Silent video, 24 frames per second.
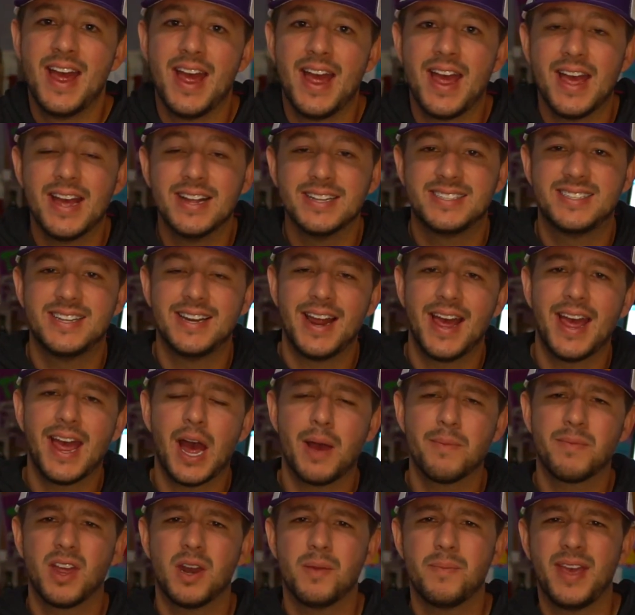And today
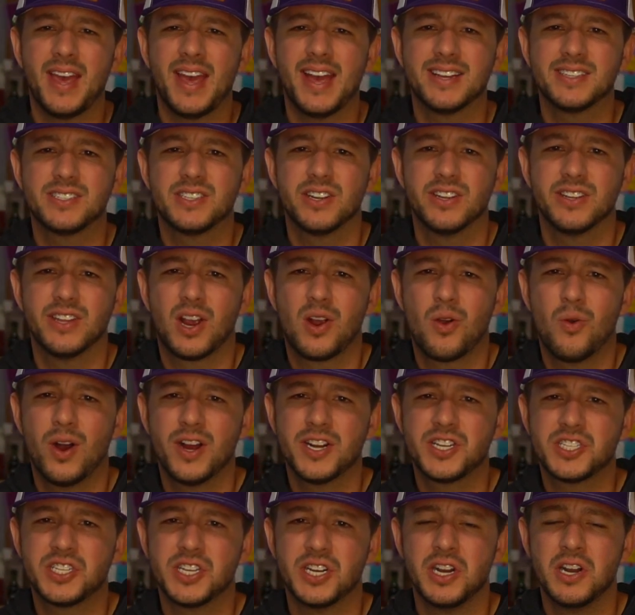I'm going to be answering the
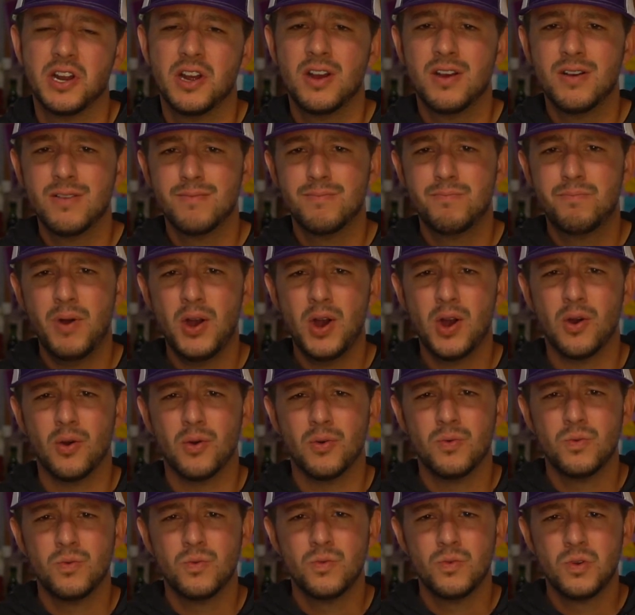question,
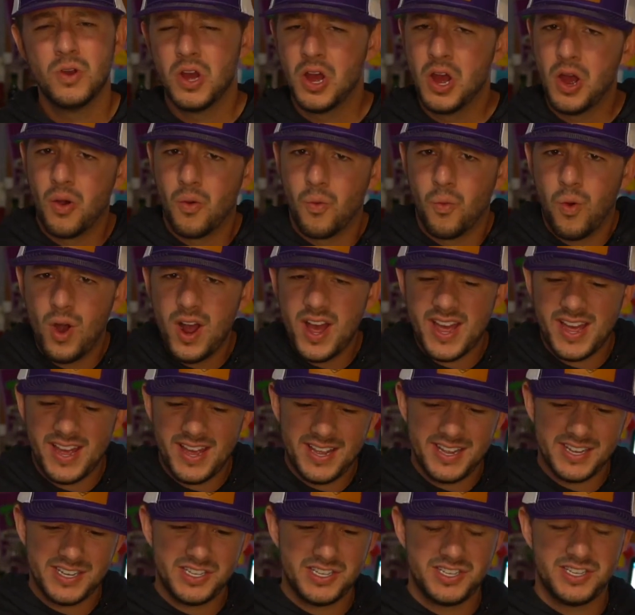Beau, what
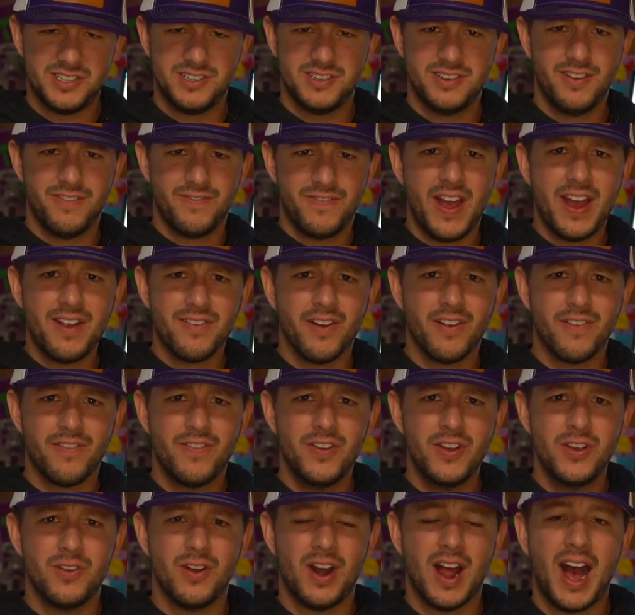is your favorite
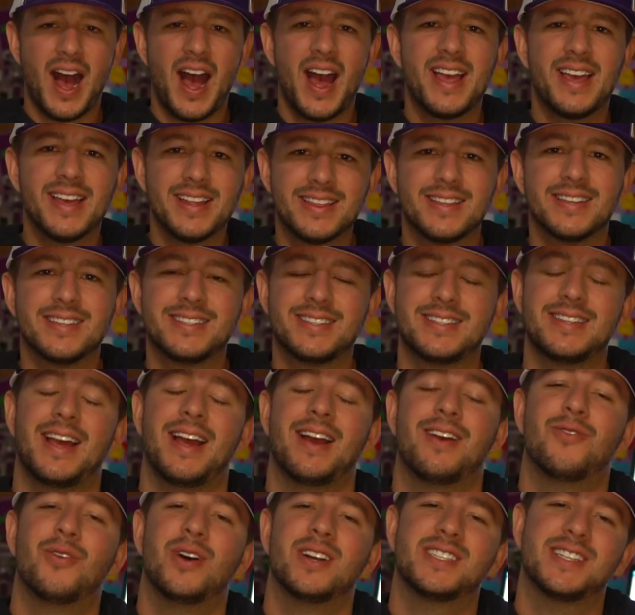food? I get this
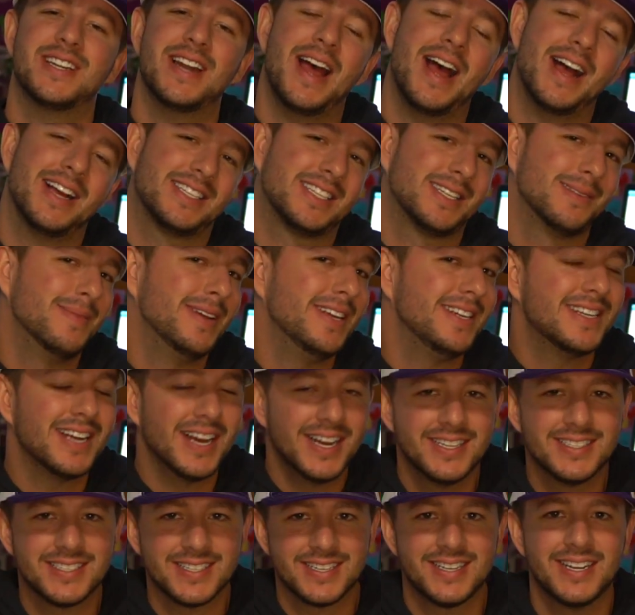question asked to me
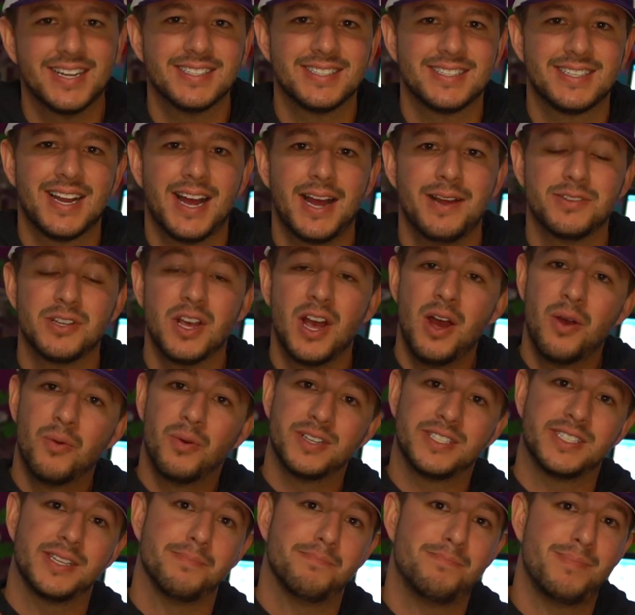tons and tons of times.
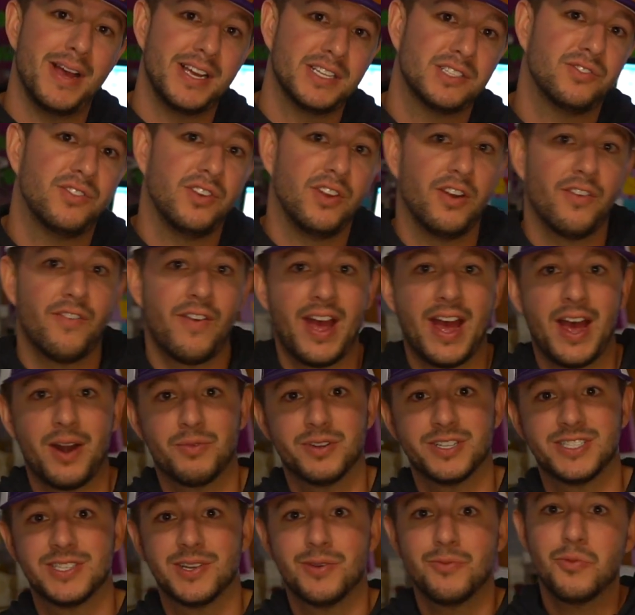What's the best food I've had?
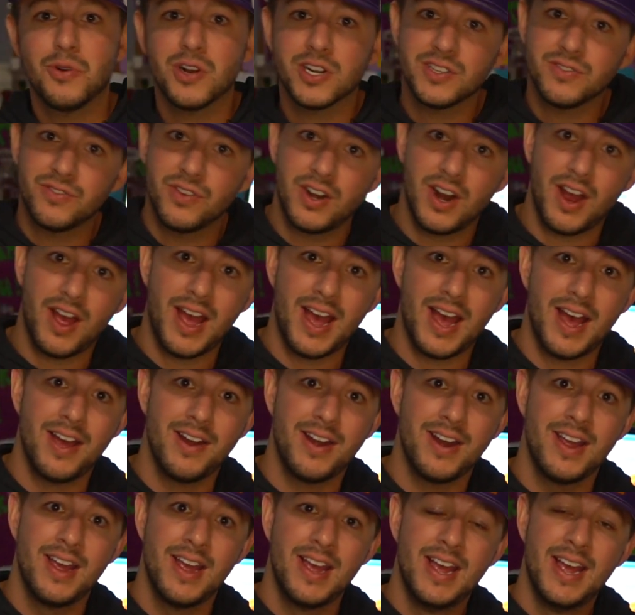What's the worst food I
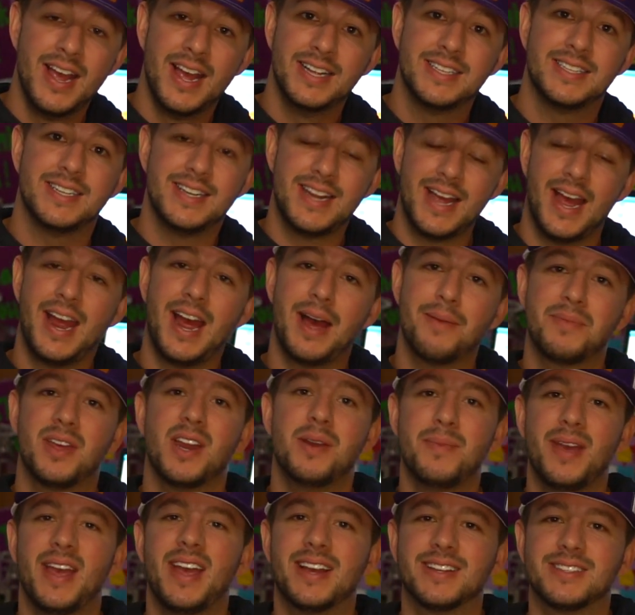had? Today I'm
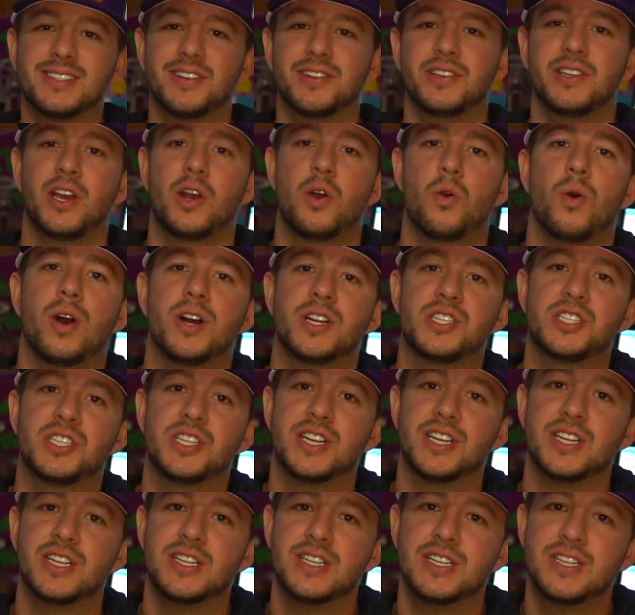going to be answering the
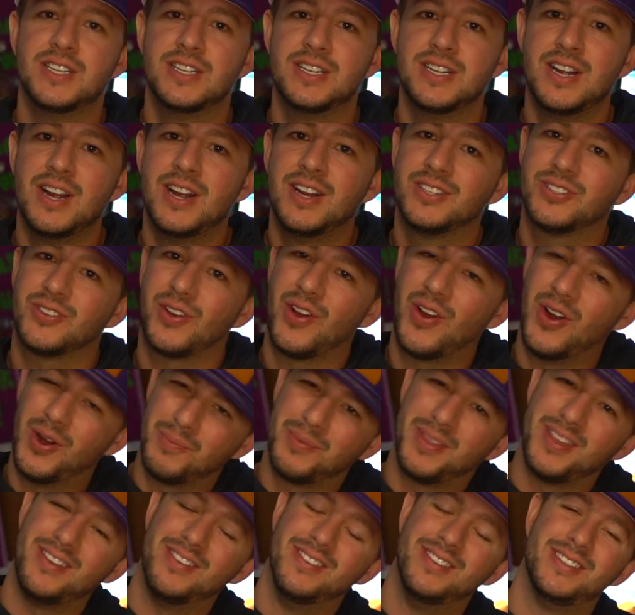question, so I hope
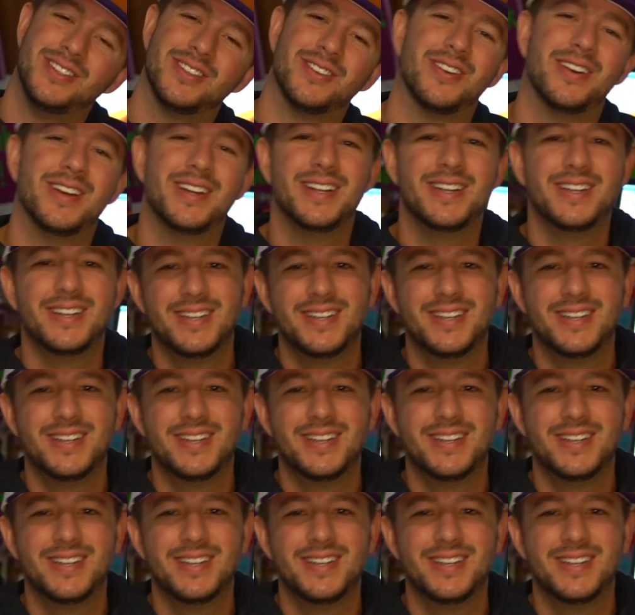that you enjoy.